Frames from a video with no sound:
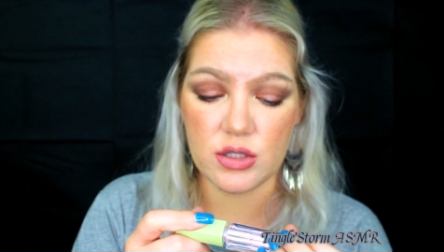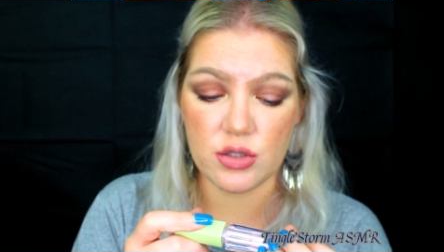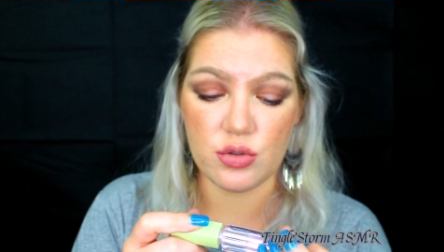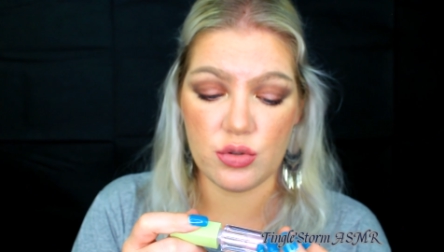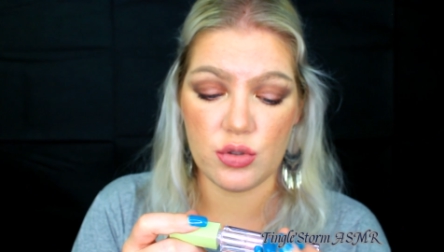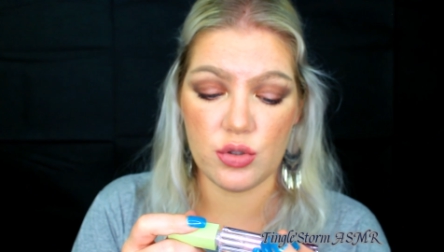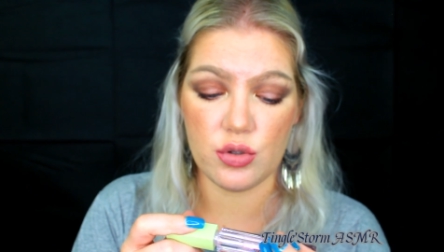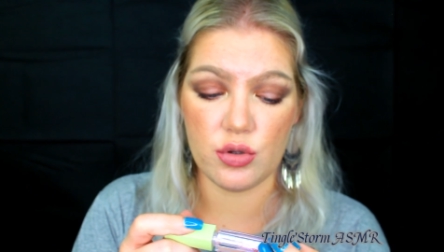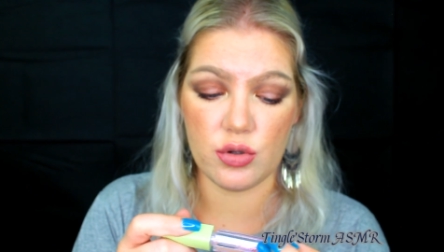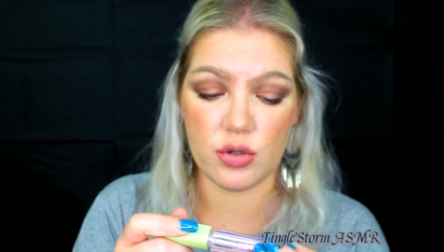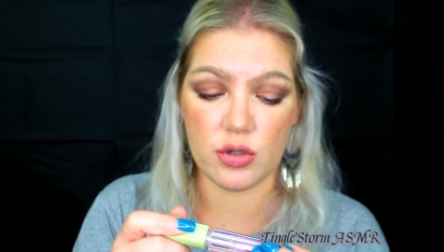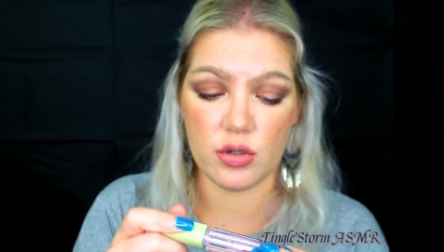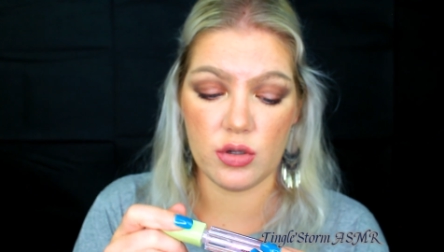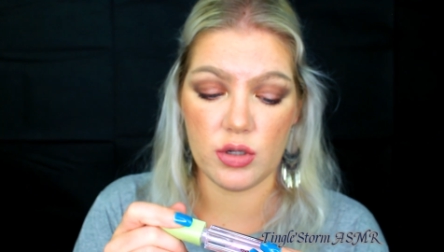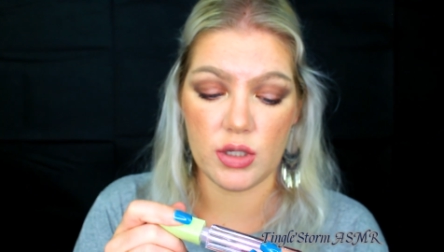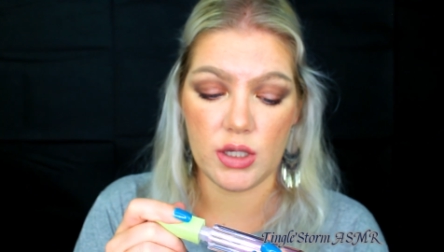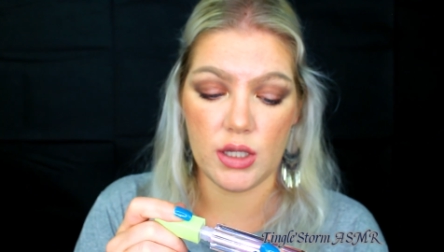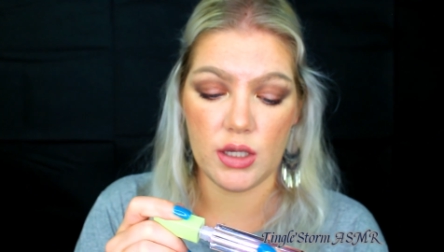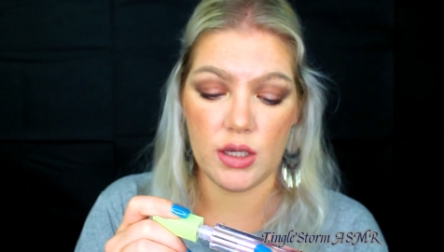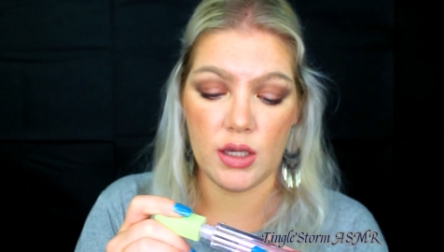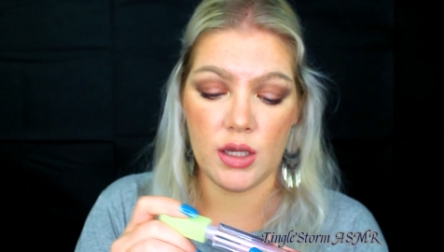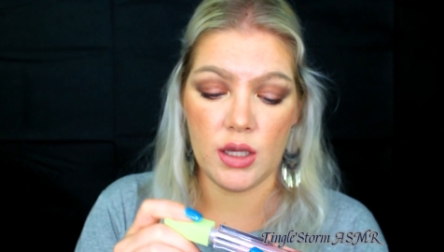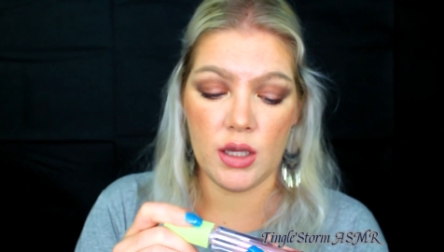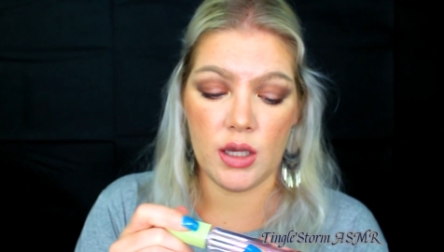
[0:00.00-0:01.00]
so you're
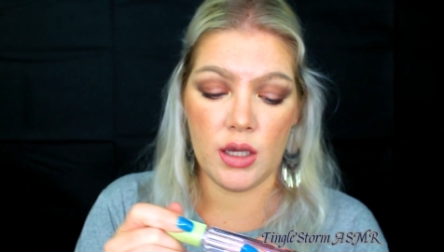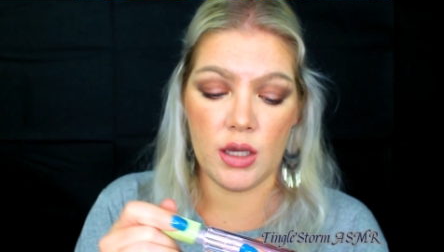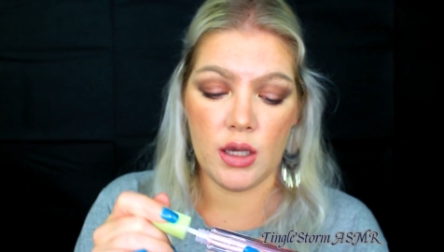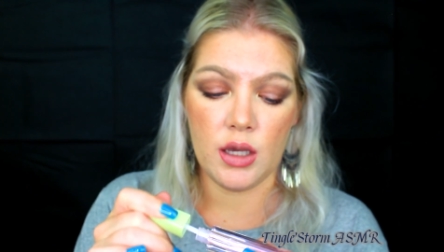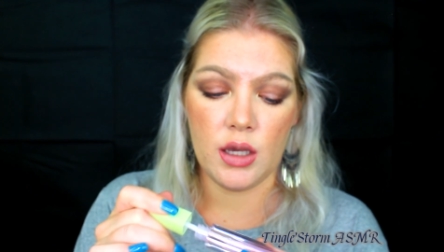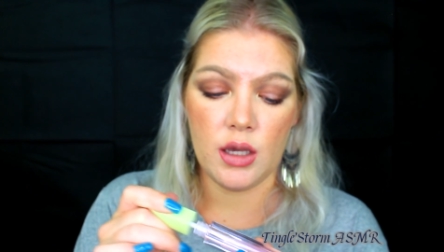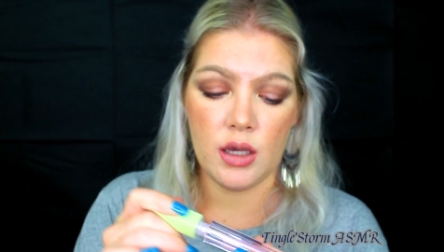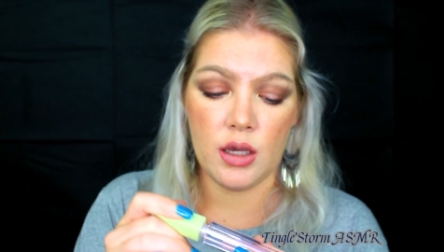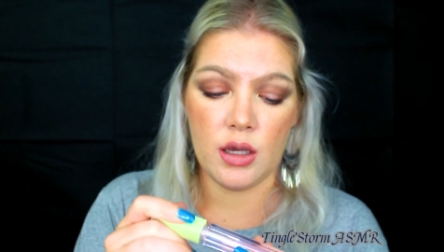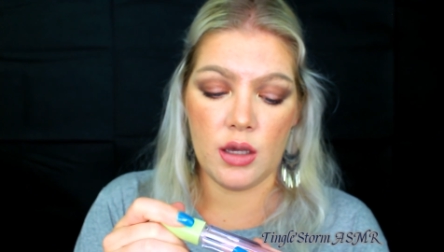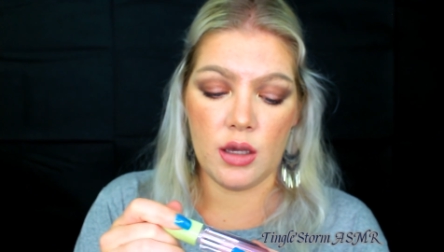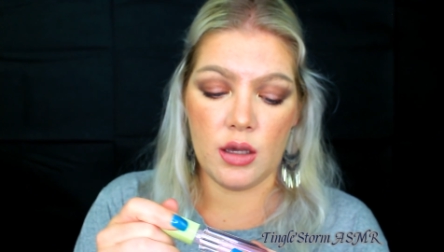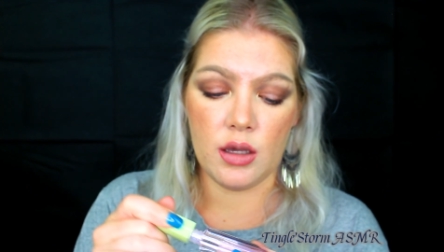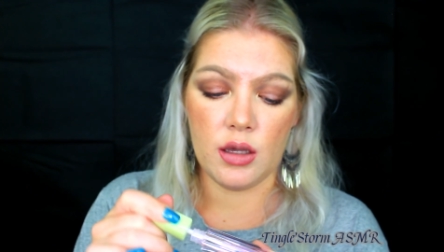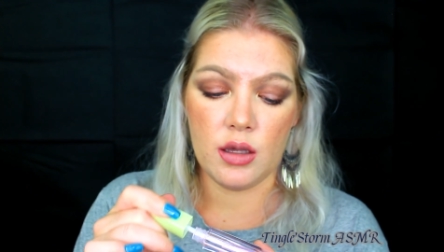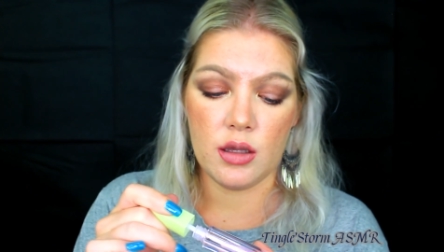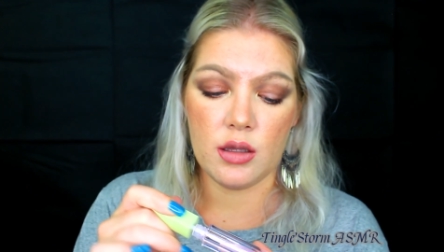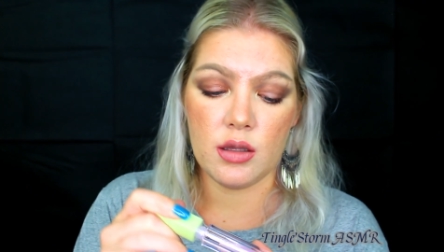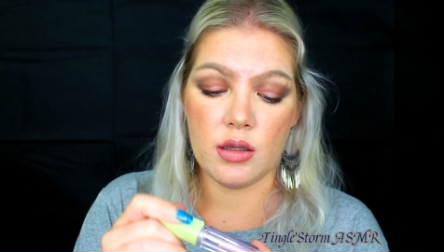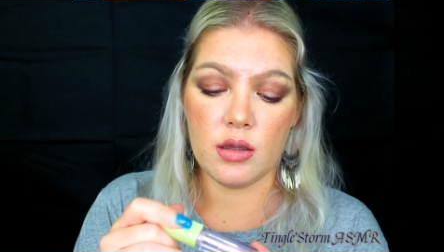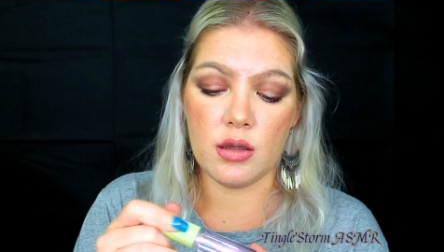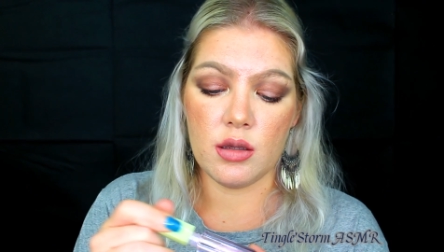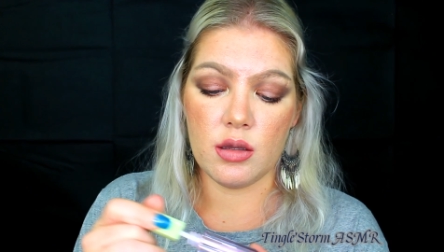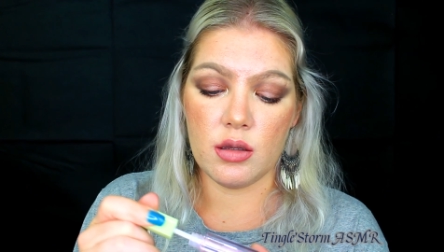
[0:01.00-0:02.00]
gonna
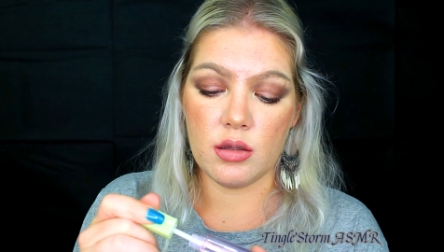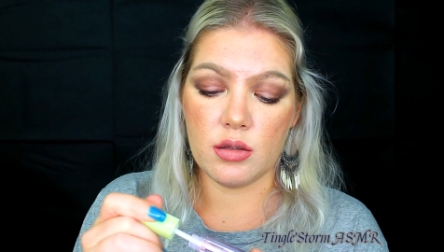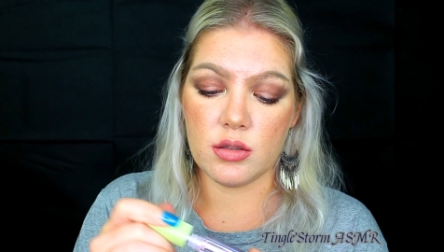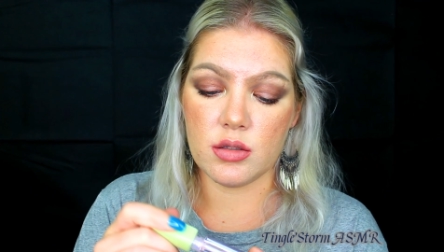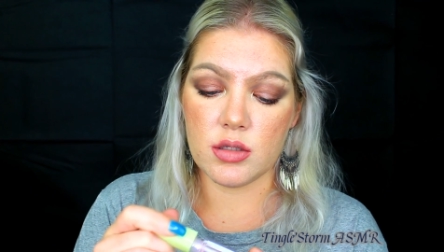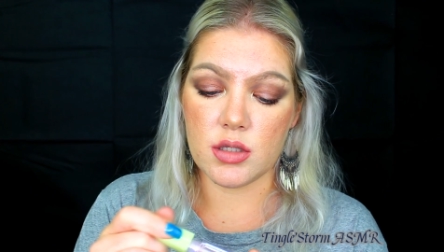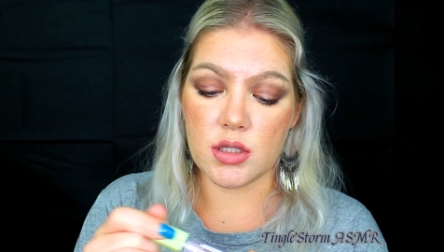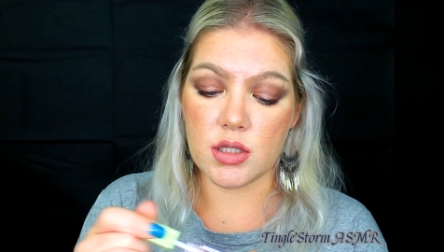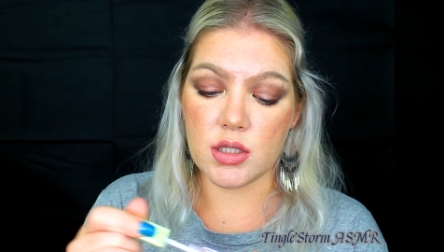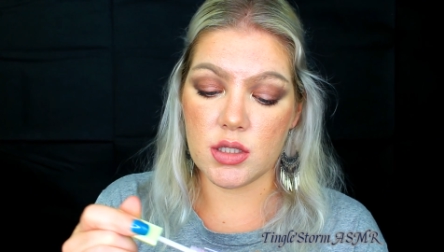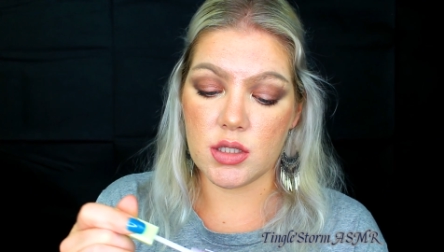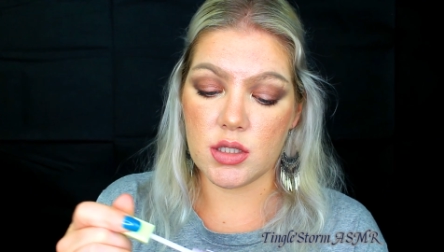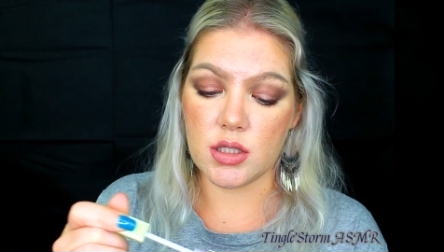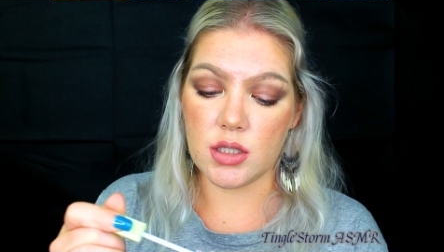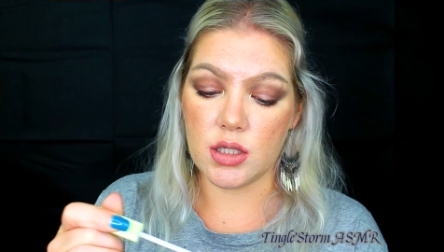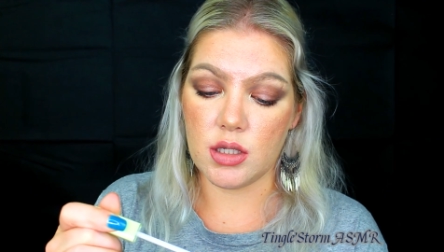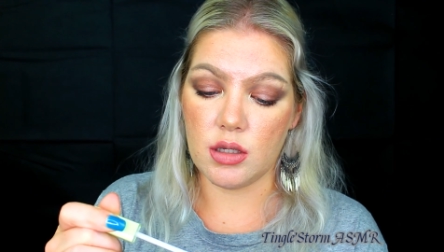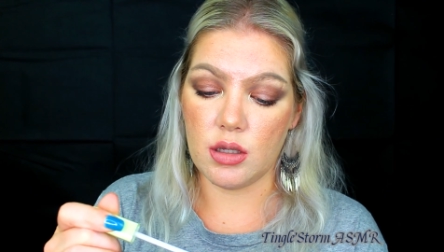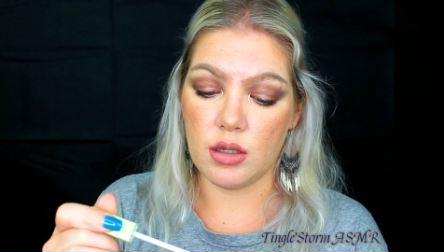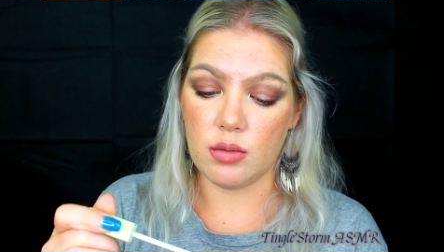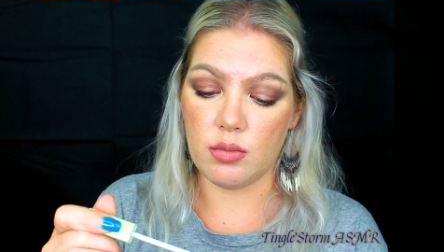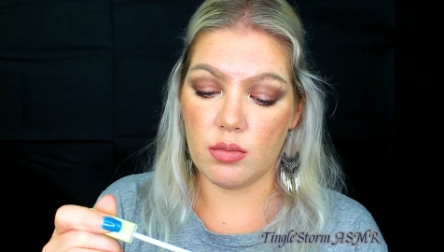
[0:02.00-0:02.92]
see